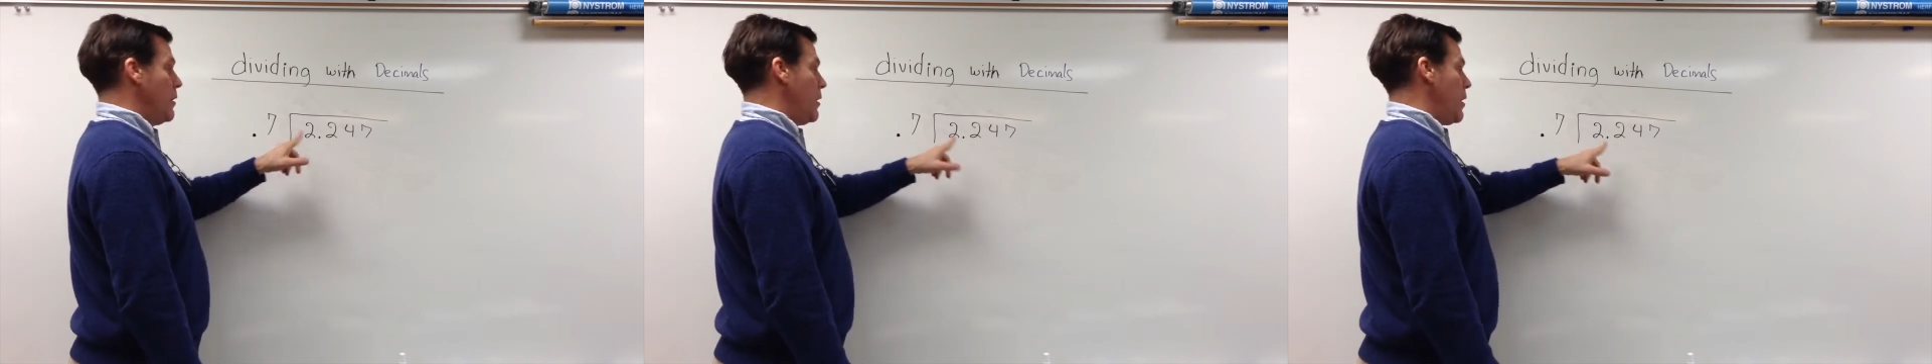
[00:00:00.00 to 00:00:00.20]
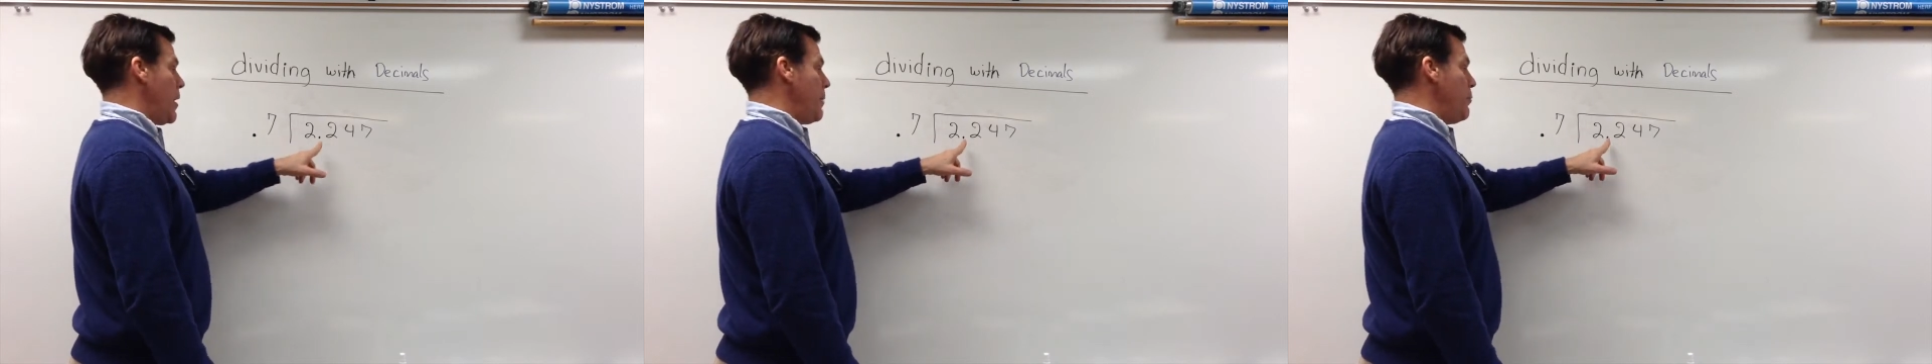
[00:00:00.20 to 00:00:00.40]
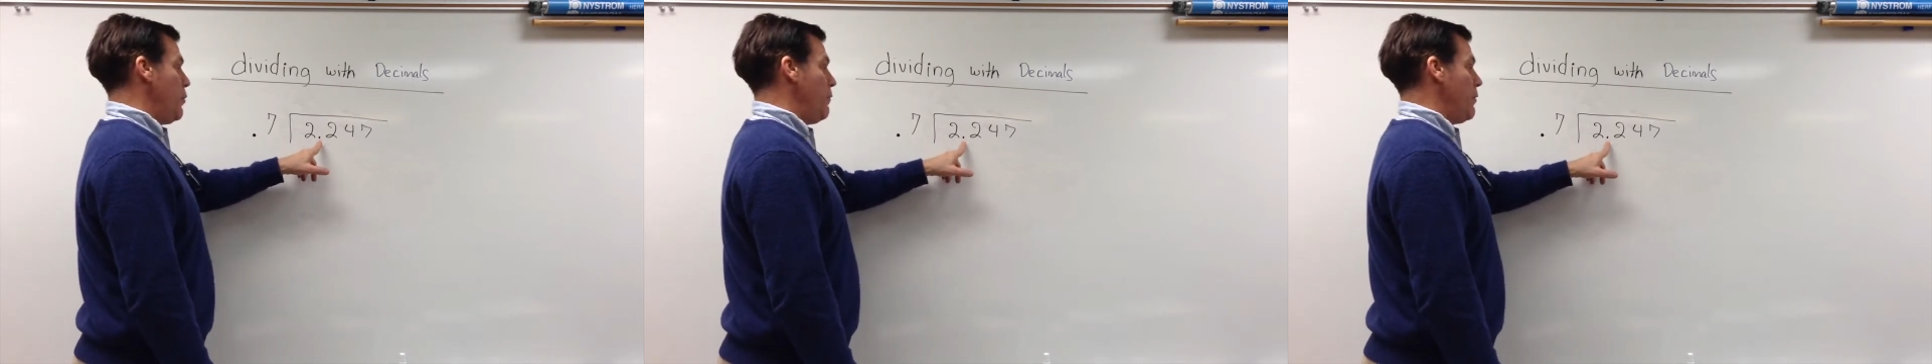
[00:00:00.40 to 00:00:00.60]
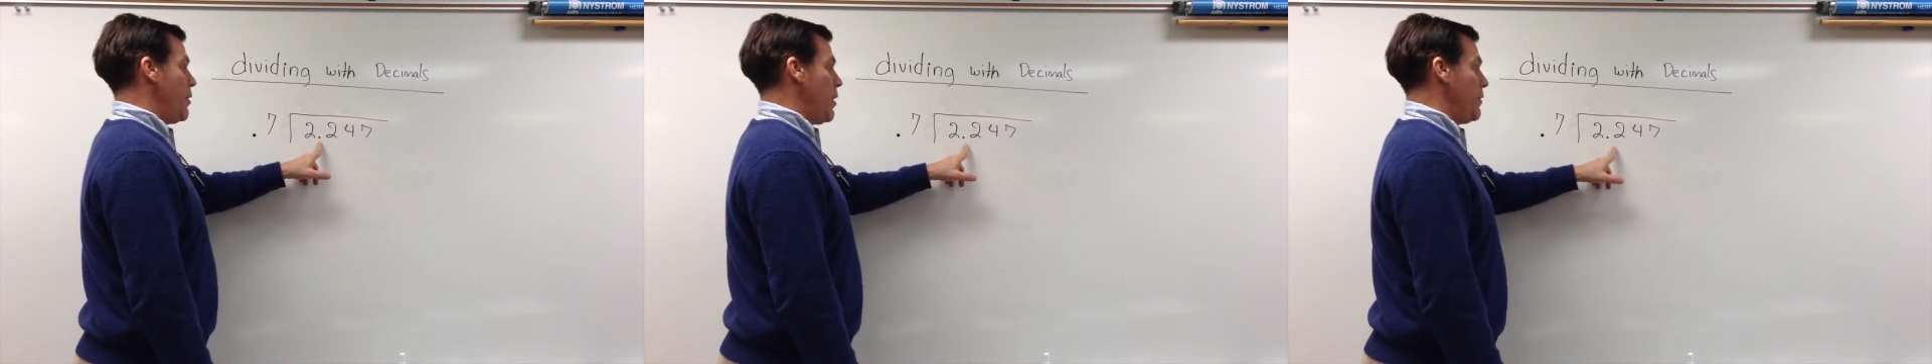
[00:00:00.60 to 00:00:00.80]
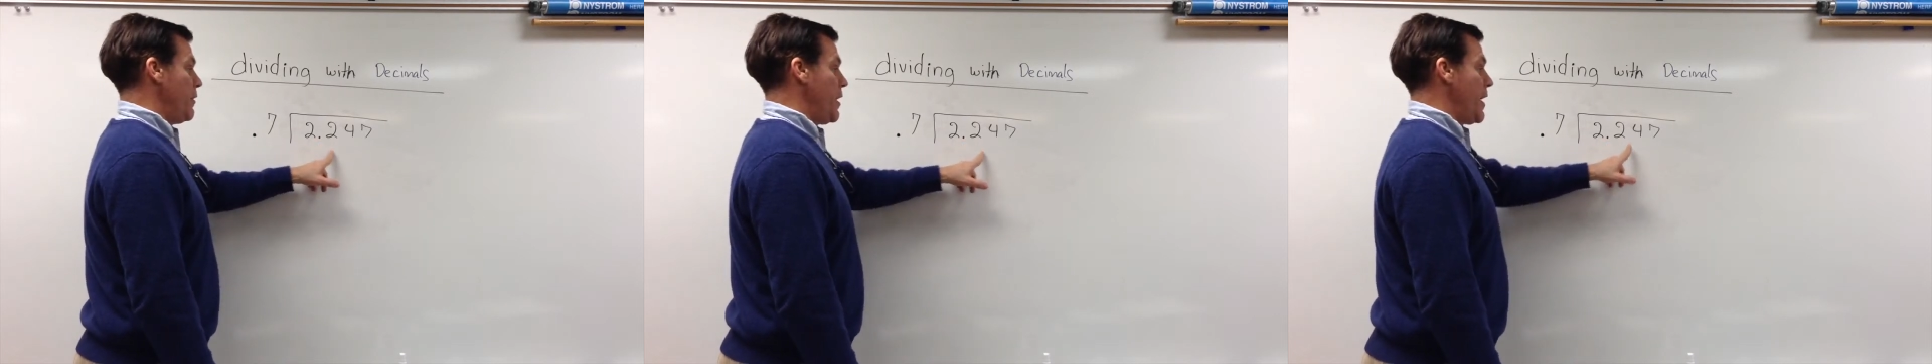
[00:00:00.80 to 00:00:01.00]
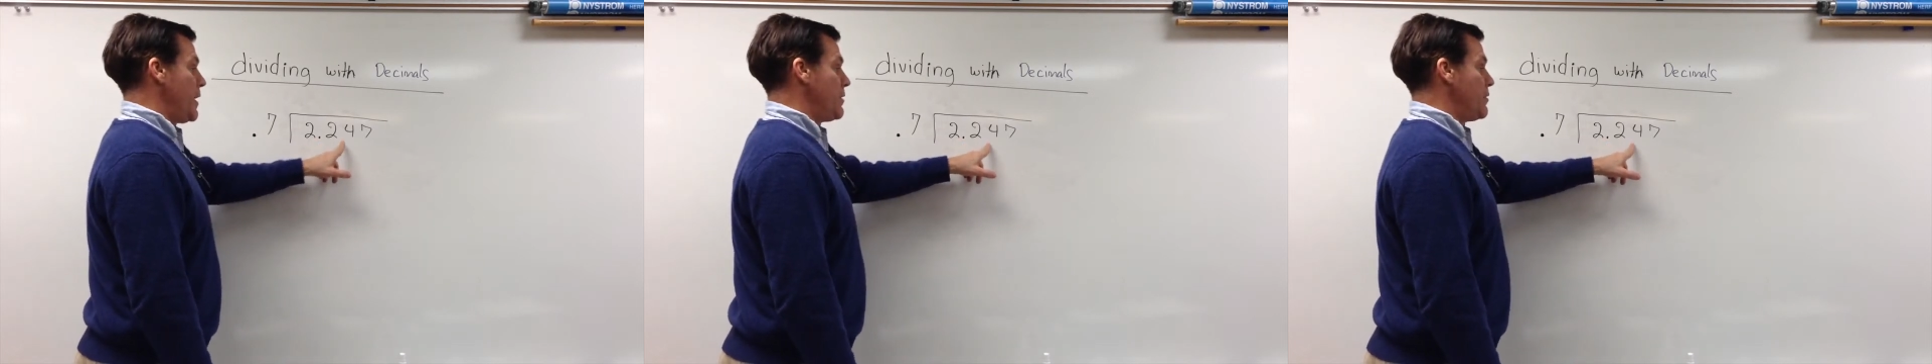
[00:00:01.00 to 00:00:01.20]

I move it on that